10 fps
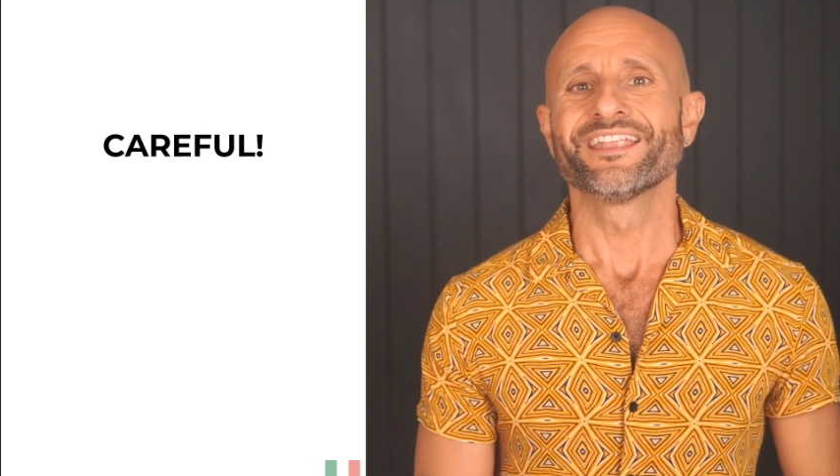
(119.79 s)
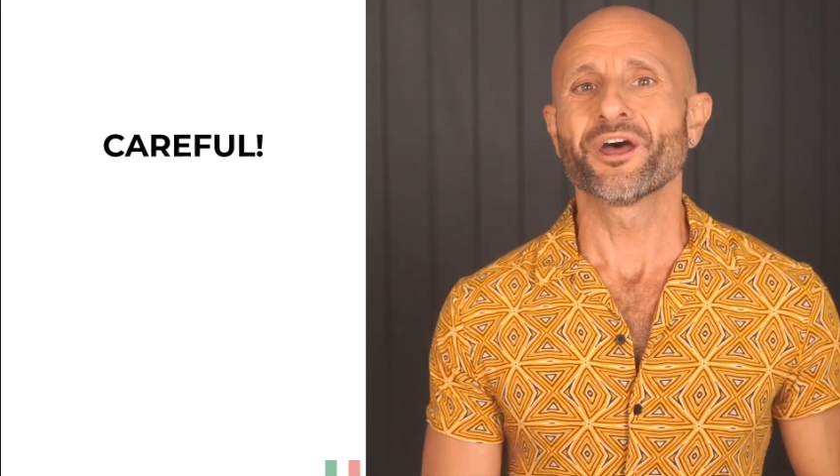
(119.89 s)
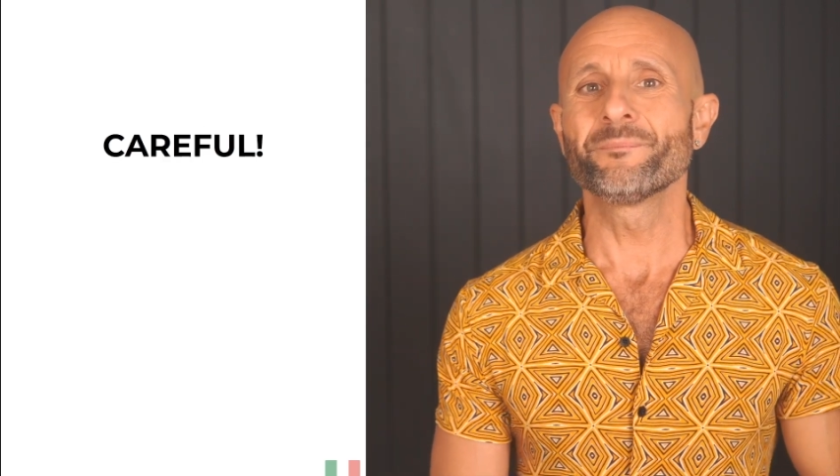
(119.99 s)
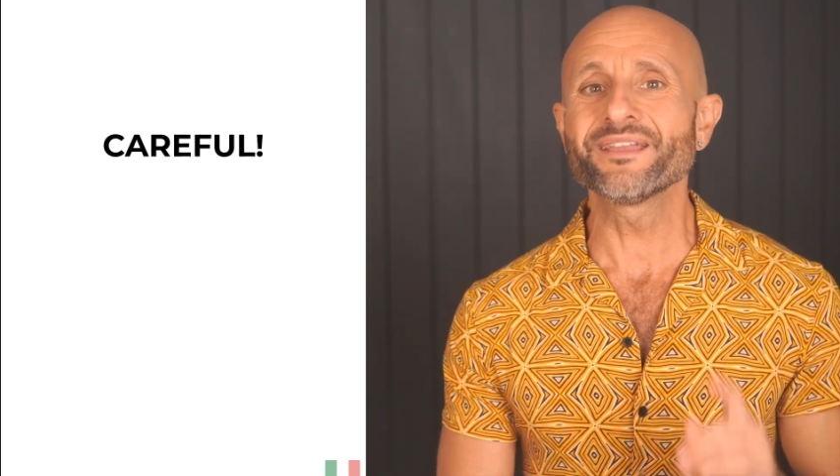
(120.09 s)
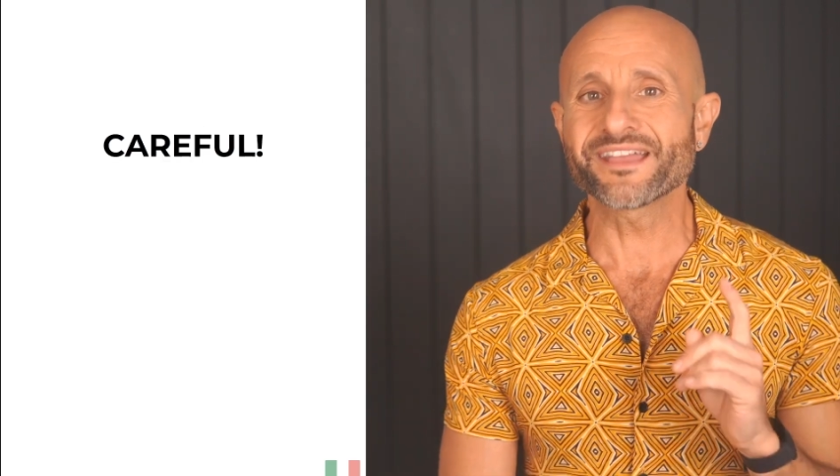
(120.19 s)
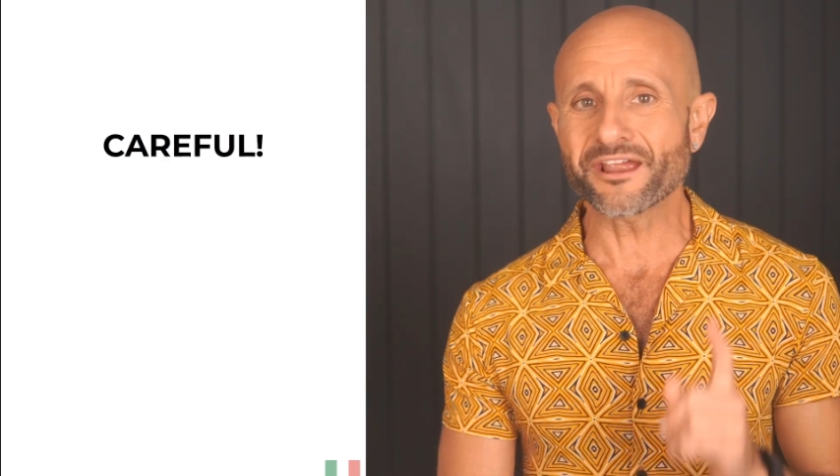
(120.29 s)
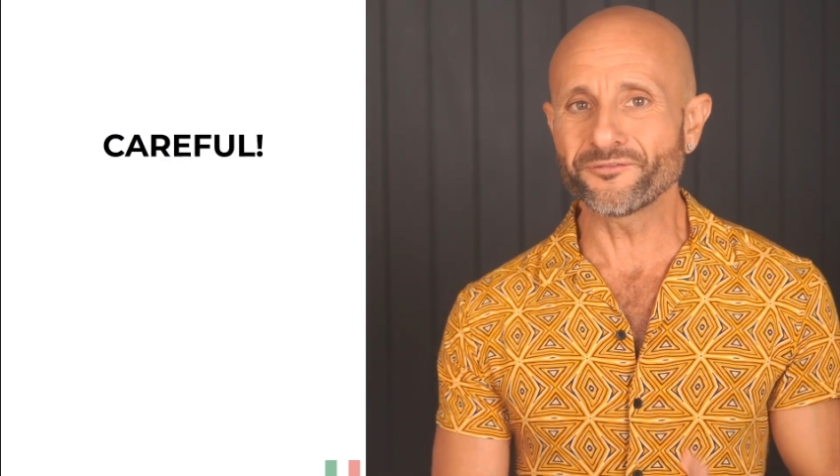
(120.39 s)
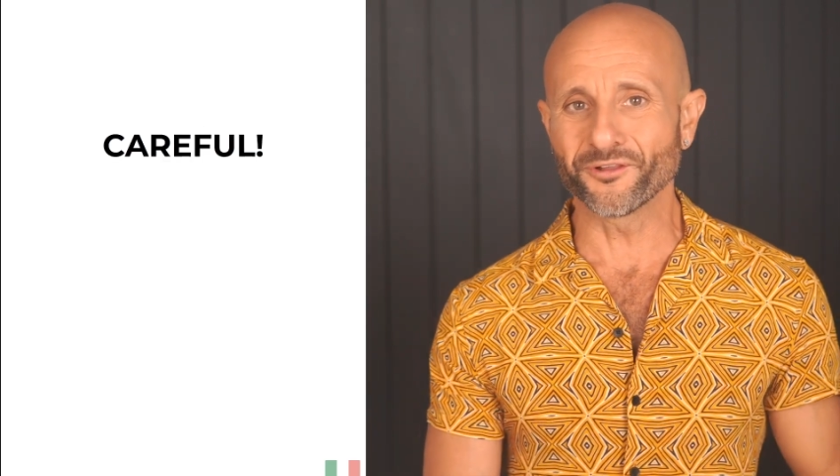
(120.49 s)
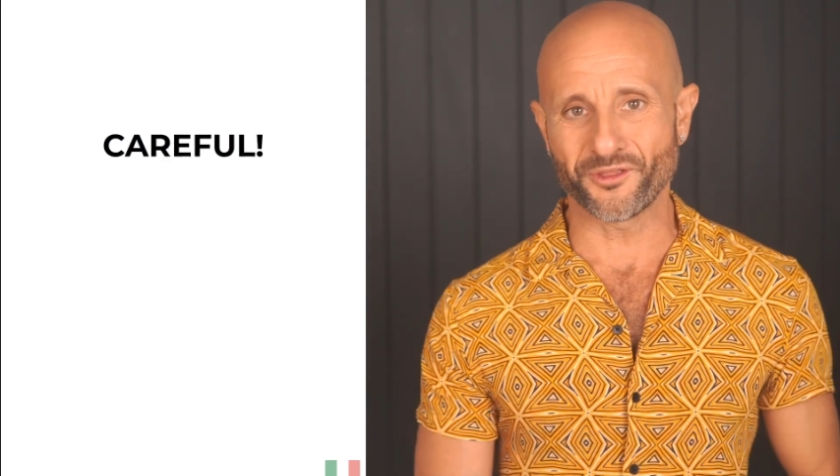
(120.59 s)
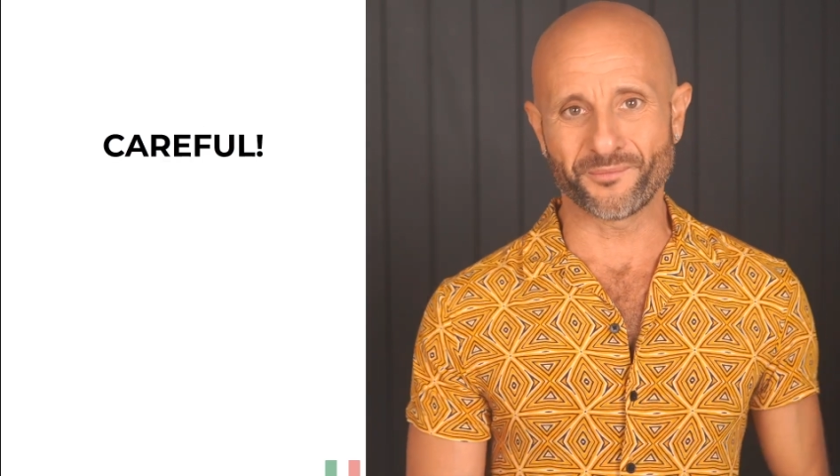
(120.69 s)
Now, be
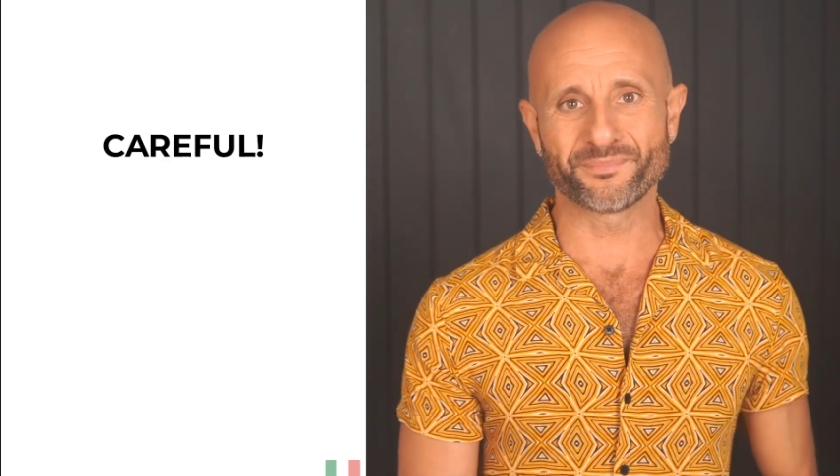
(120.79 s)
careful though,